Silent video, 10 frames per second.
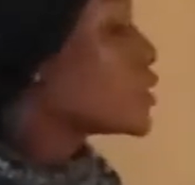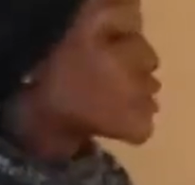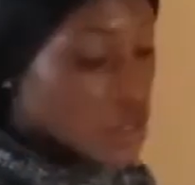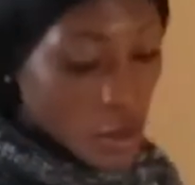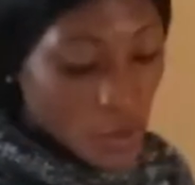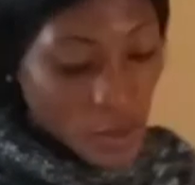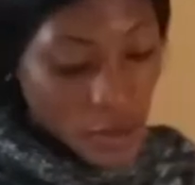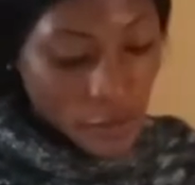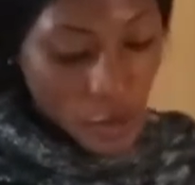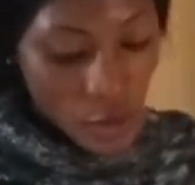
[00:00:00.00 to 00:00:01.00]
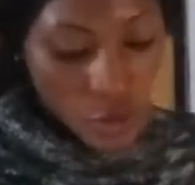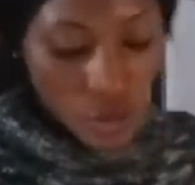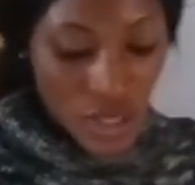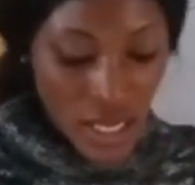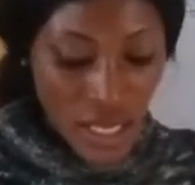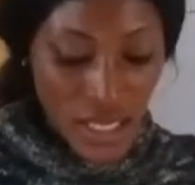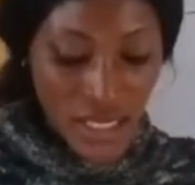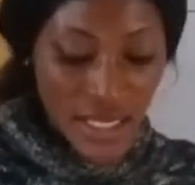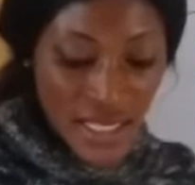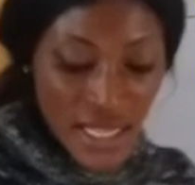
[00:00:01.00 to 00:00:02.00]
topic for today is
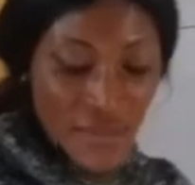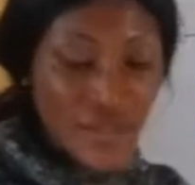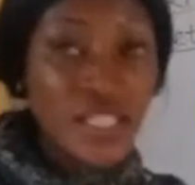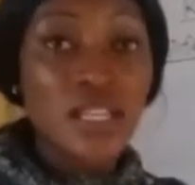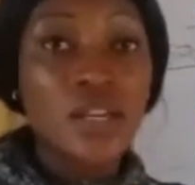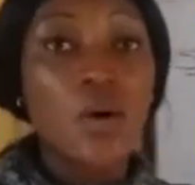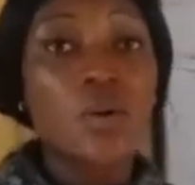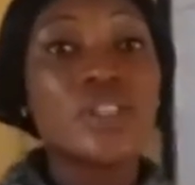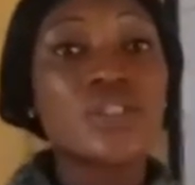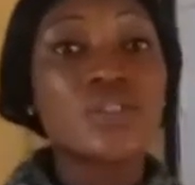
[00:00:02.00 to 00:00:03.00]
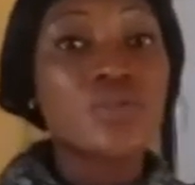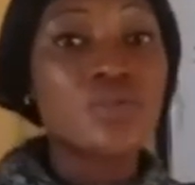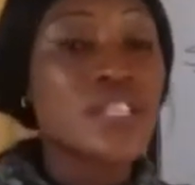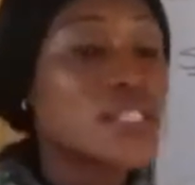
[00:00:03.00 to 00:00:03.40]
safety on the street.